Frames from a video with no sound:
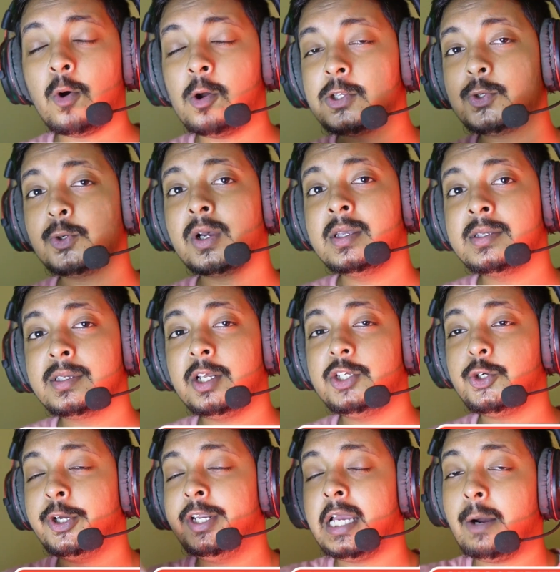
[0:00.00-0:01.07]
Also, consider
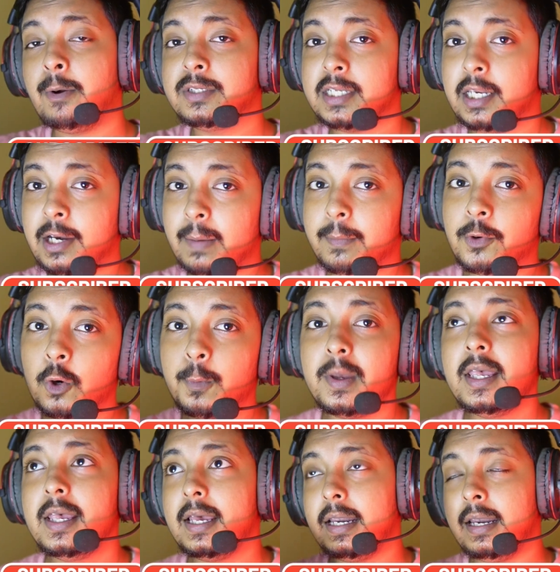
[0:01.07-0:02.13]
joining our Telegram group.
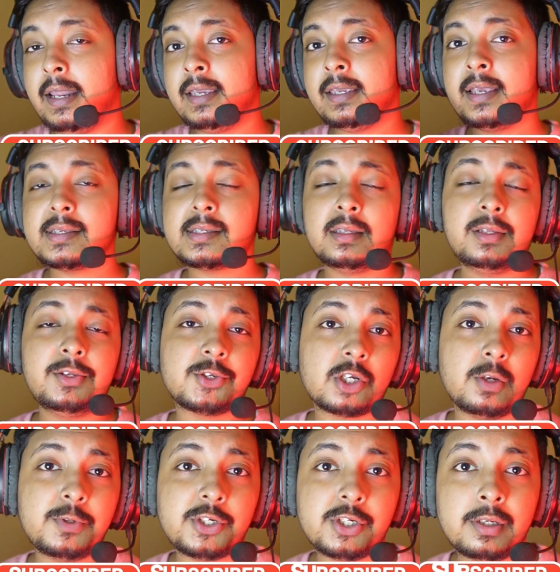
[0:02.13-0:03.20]
Link is in the
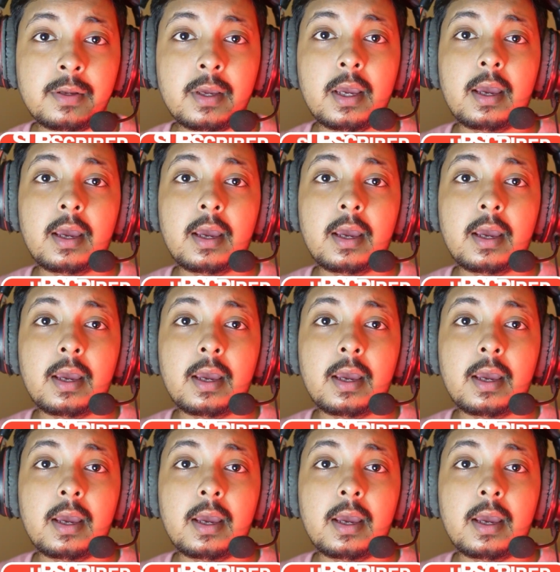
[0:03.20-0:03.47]
description.